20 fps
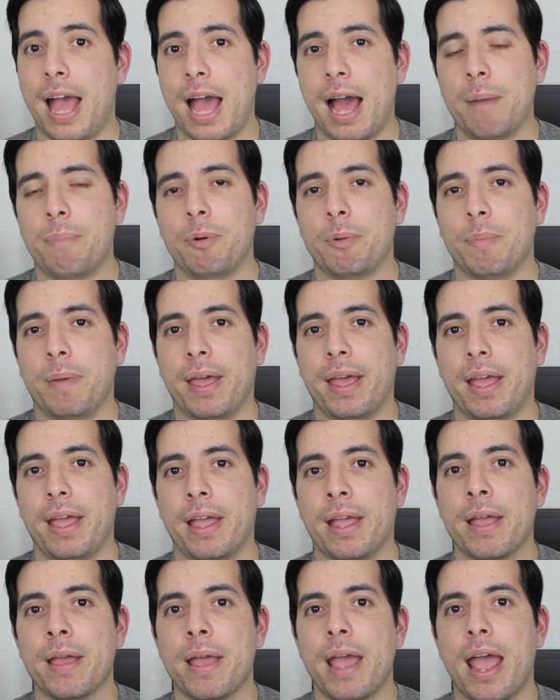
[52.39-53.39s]
Apple
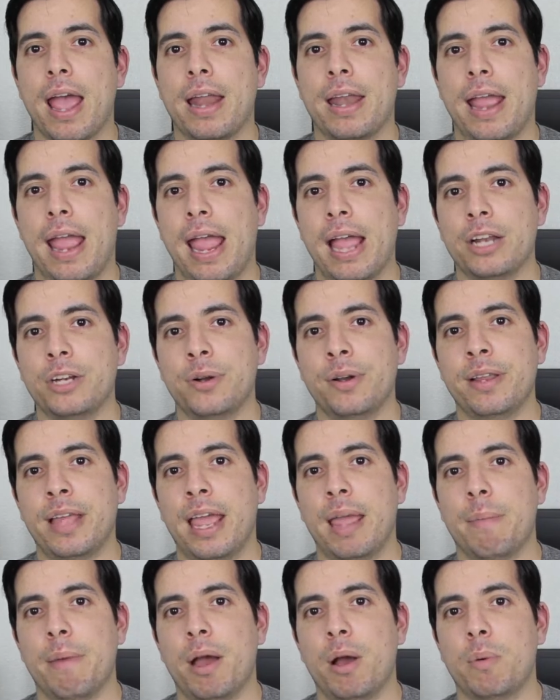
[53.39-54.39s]
Pay, and Android
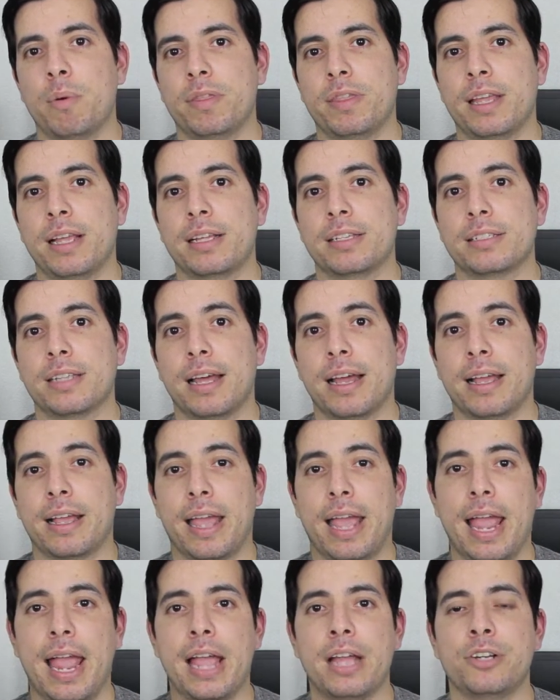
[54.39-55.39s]
came out with things
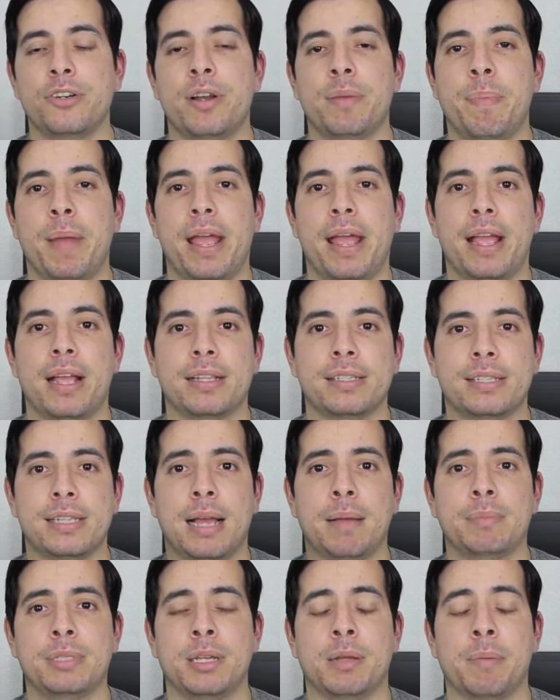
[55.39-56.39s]
like Android Pay,
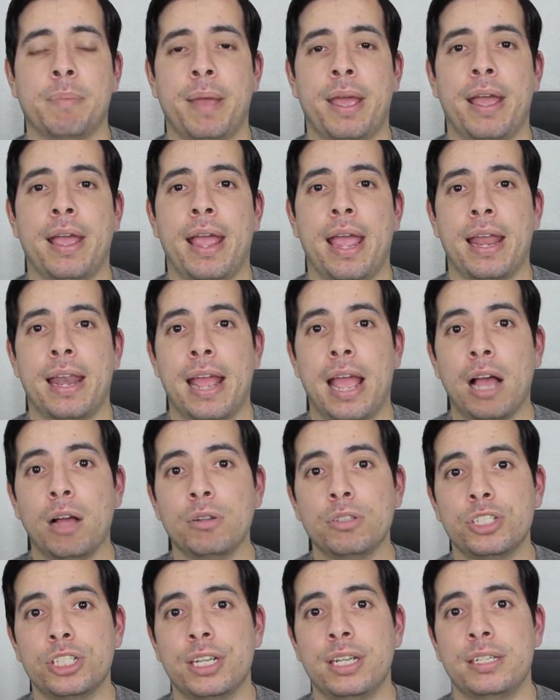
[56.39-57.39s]
Samsung Pay, and
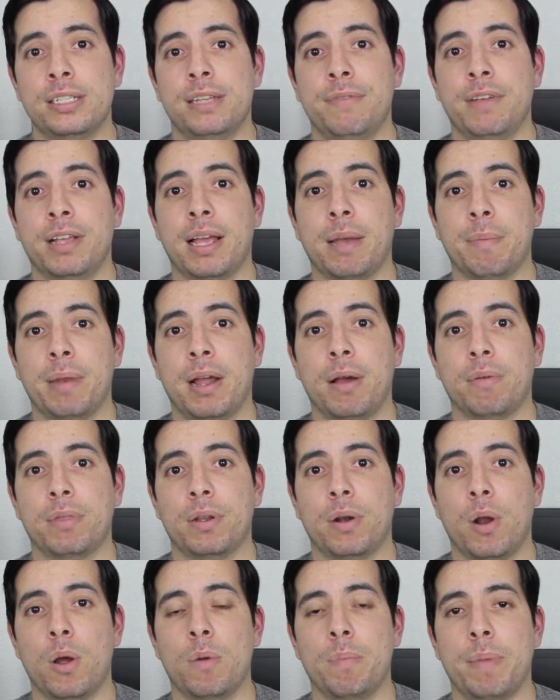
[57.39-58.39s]
LG is even coming out with
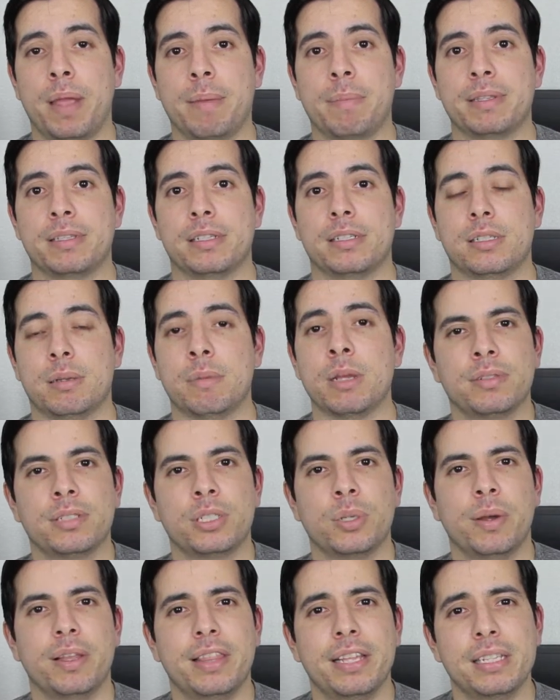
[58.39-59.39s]
their own payment system.
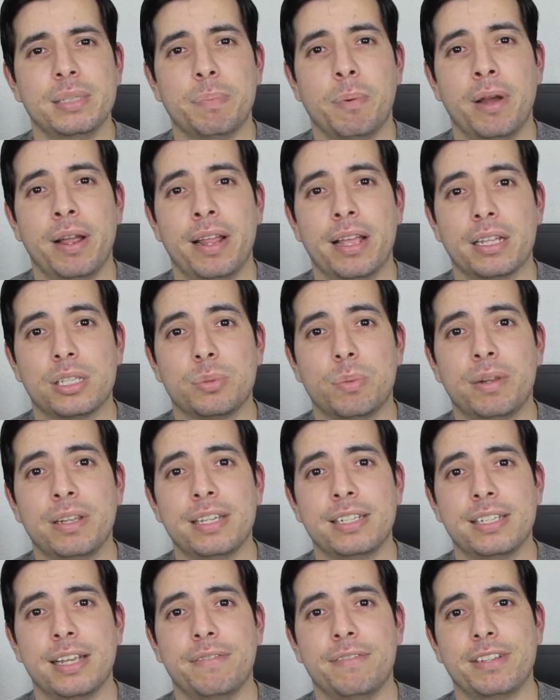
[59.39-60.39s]
So at this point, it's
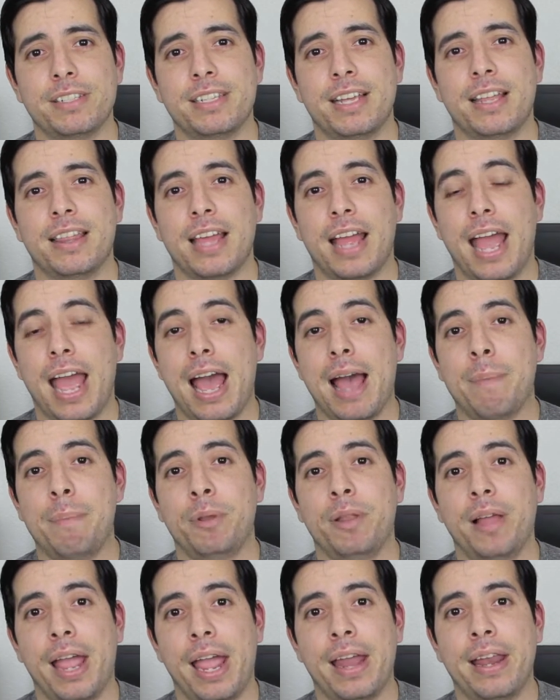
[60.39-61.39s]
really safe to say that
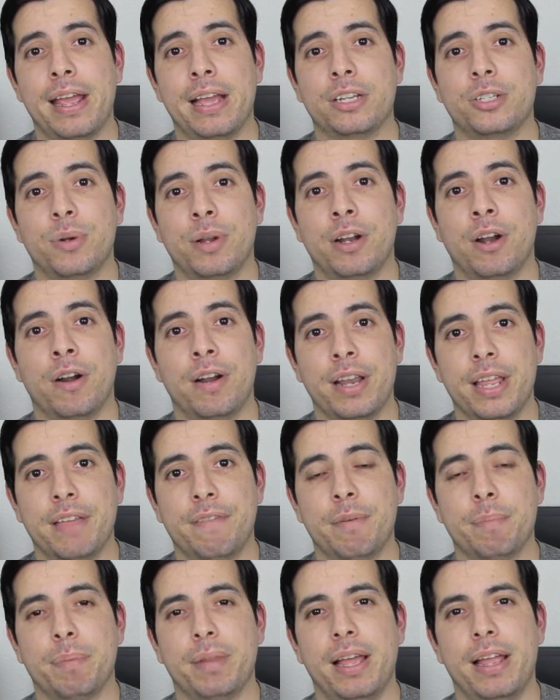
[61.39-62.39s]
Apple and Android are not
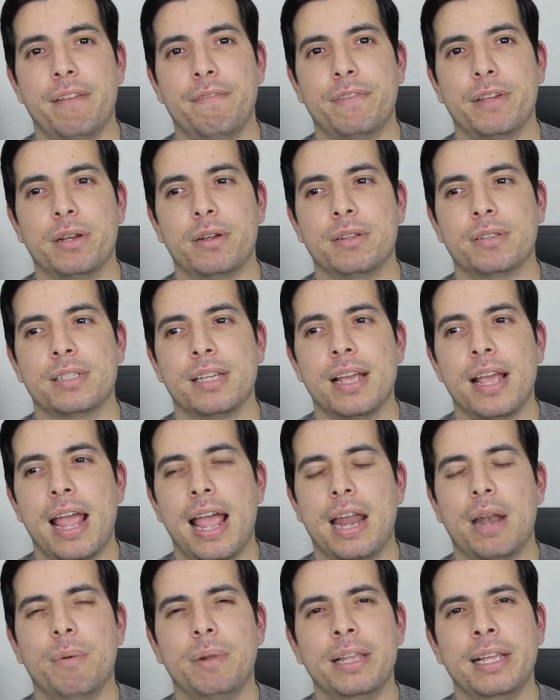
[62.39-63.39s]
even playing fields,
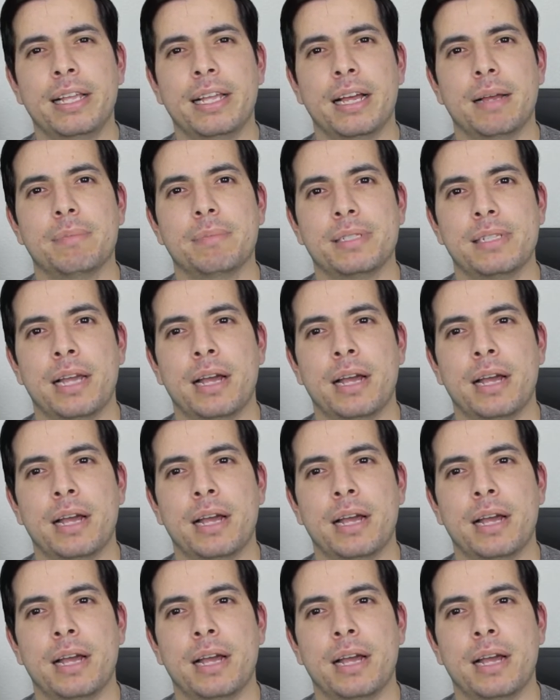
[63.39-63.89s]
and it really comes